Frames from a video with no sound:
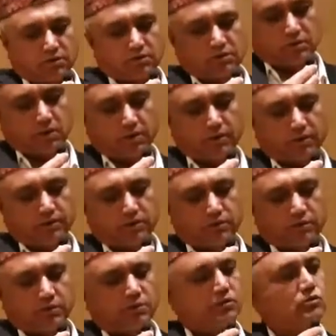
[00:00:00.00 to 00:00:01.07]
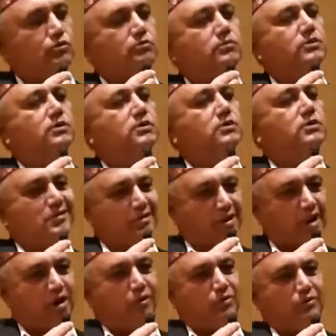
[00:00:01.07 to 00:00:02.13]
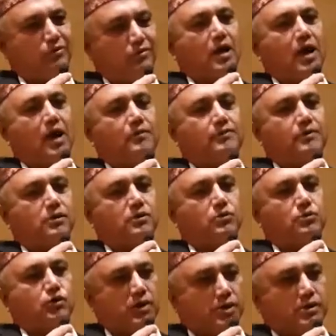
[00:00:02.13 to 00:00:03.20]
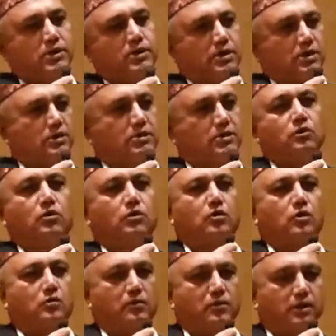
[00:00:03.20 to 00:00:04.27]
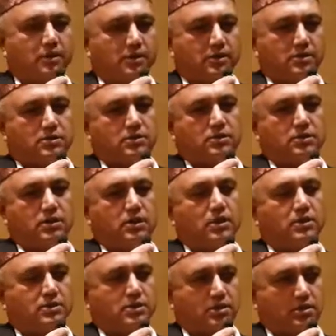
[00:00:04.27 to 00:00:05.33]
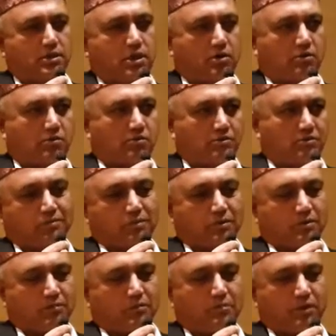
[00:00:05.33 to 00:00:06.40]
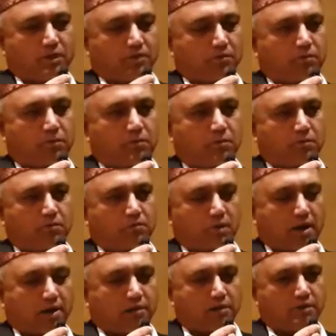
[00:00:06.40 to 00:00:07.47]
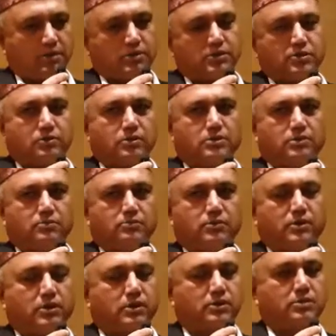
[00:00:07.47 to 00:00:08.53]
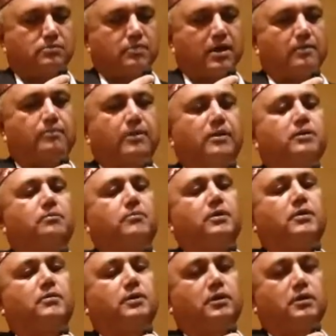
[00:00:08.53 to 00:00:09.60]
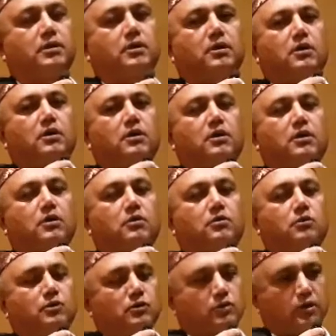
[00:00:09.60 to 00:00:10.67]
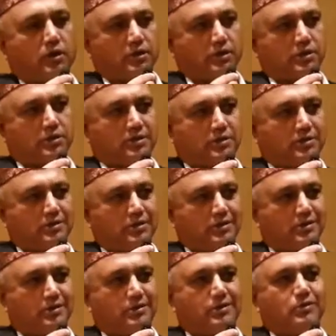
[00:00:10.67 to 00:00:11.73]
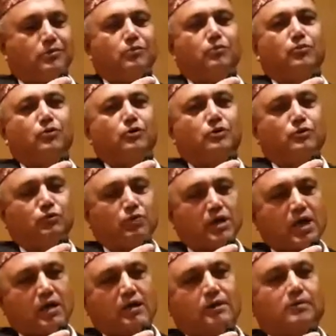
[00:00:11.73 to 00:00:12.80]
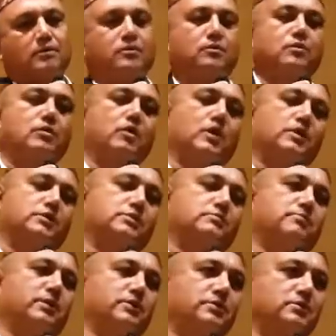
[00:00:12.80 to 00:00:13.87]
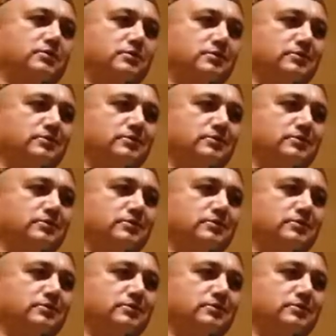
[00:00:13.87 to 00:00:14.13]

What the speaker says: opportunity to me. Now, after 20 years, local body is elected now. My constituency, mayor is my very, very, very good colleagues. Both we are college mates.